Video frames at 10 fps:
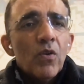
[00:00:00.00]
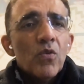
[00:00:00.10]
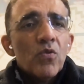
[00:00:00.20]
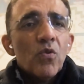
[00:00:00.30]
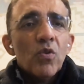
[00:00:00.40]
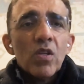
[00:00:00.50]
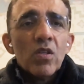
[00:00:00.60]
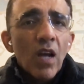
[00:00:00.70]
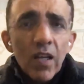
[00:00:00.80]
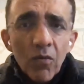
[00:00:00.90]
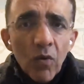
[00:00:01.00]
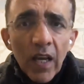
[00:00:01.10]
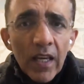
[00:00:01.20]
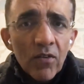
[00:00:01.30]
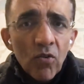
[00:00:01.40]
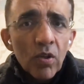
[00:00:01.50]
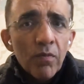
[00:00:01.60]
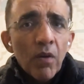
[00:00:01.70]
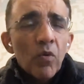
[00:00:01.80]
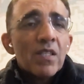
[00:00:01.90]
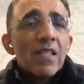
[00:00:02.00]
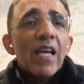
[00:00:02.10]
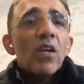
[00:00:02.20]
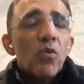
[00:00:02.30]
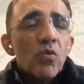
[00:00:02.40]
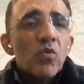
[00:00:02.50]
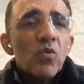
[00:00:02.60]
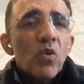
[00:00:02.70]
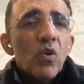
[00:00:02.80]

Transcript: So the starting one I talked about was silos.